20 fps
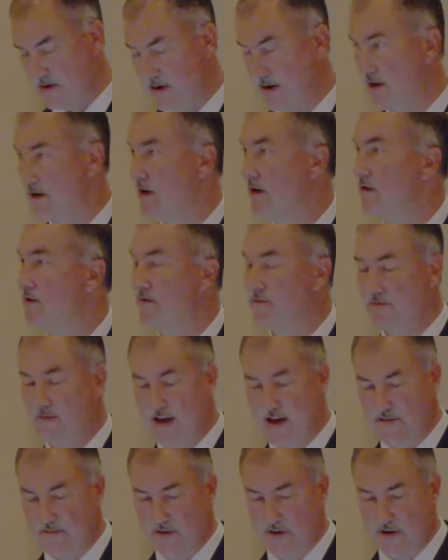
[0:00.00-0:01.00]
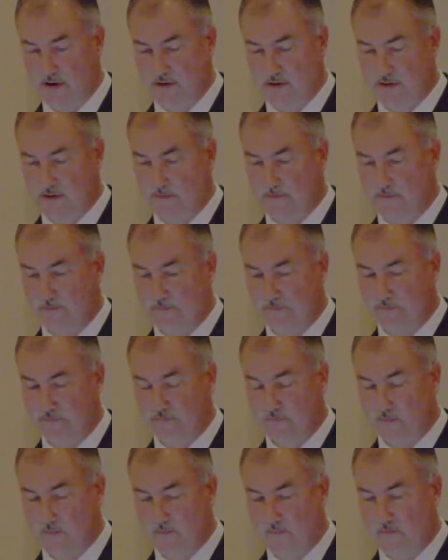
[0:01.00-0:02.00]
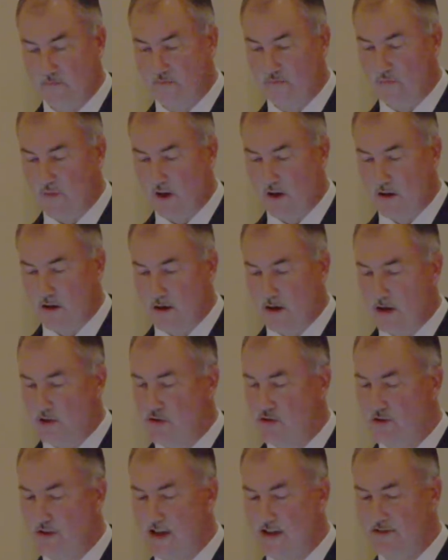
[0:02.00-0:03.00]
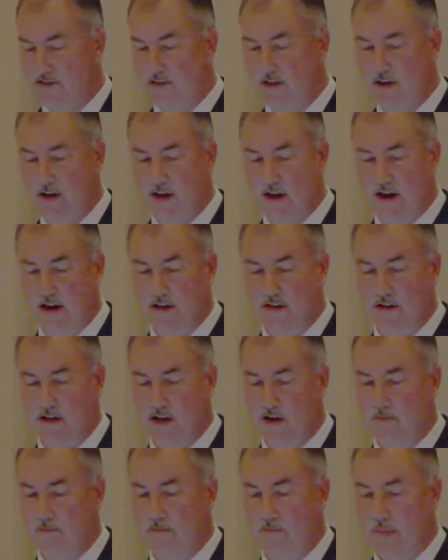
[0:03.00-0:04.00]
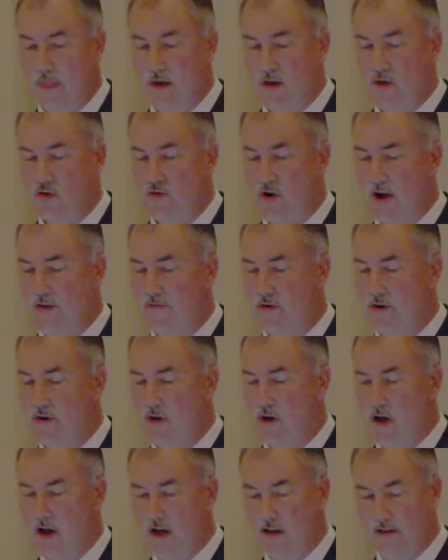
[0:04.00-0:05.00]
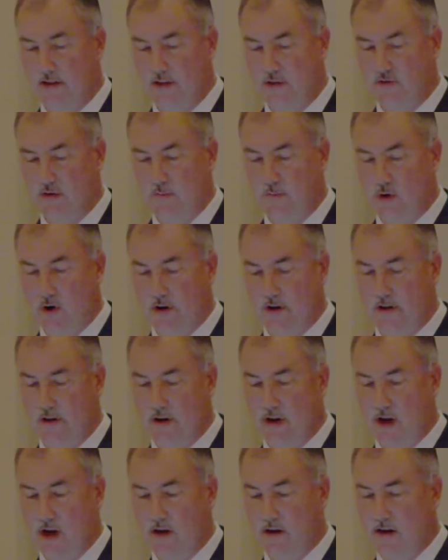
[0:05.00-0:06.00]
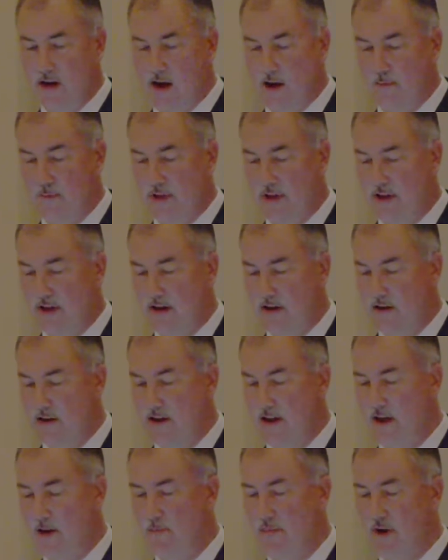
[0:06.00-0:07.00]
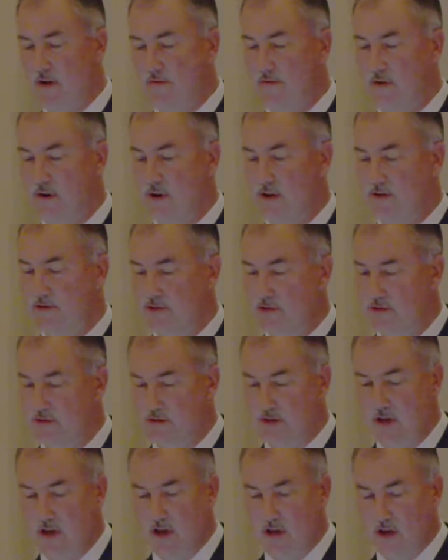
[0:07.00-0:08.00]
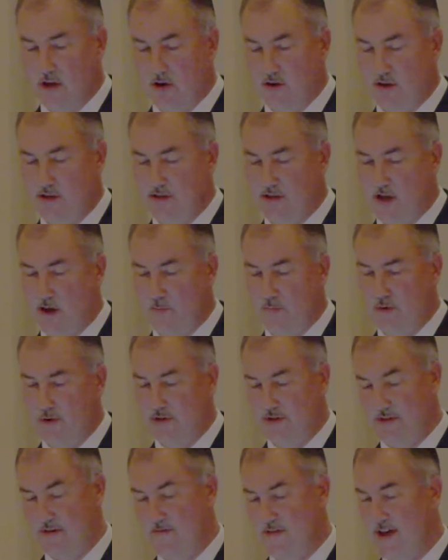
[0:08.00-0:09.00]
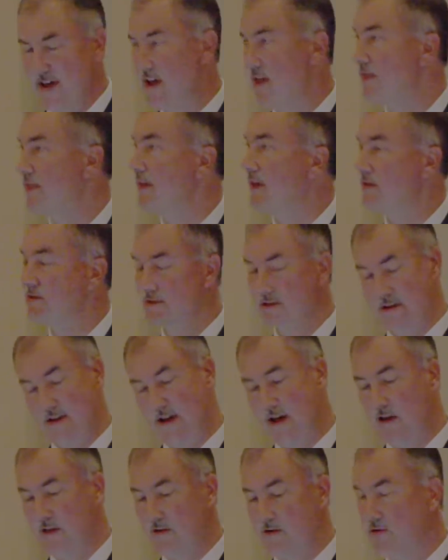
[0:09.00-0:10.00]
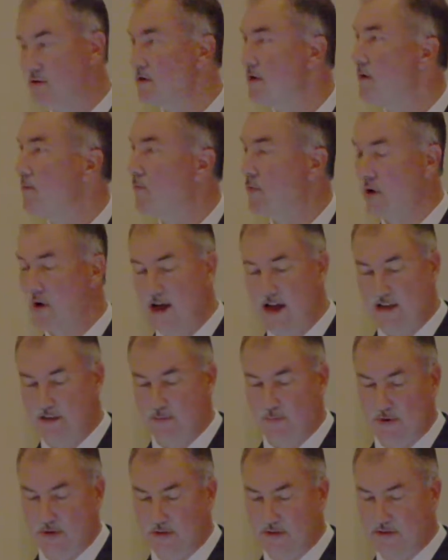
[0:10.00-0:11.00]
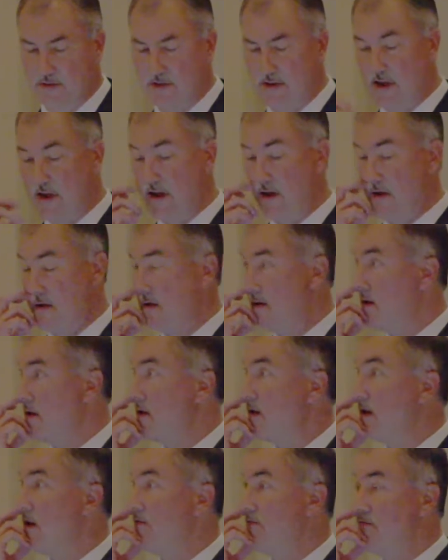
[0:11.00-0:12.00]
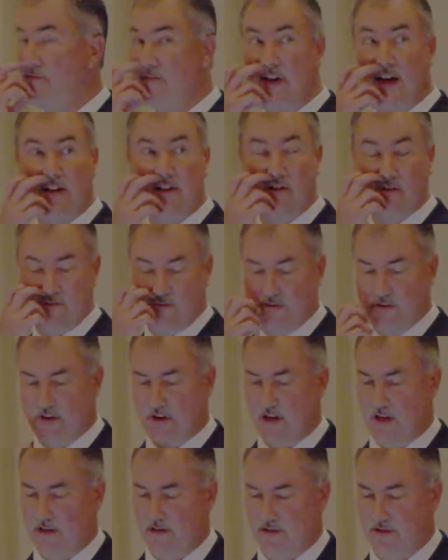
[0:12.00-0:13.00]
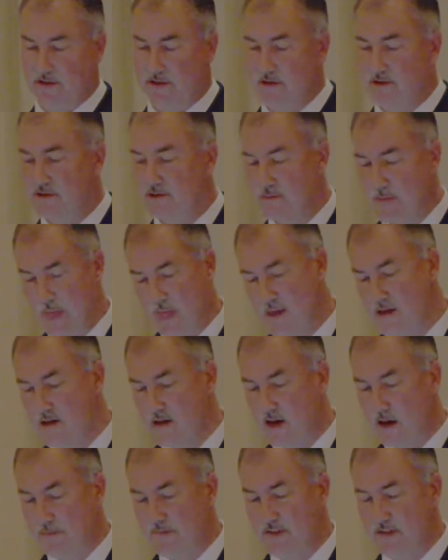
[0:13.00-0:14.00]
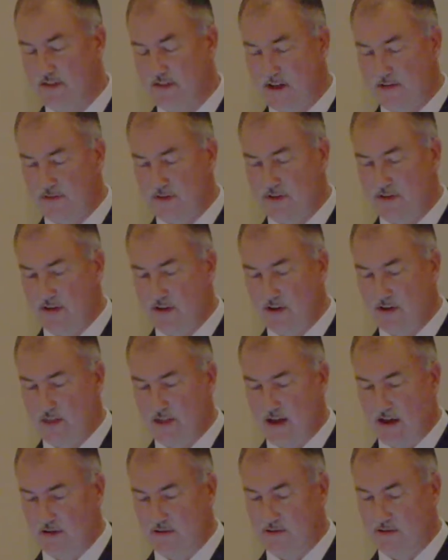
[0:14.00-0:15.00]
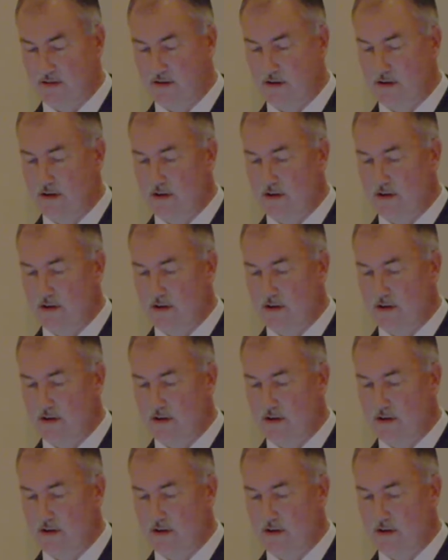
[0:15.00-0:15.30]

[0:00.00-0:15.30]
in under 5 years. In 2008, Driver and colleagues reported that uncomplicated diabetic foot ulcers cost upwards of $8,000 per hospital stay. Infected foot ulcers up to $17,000.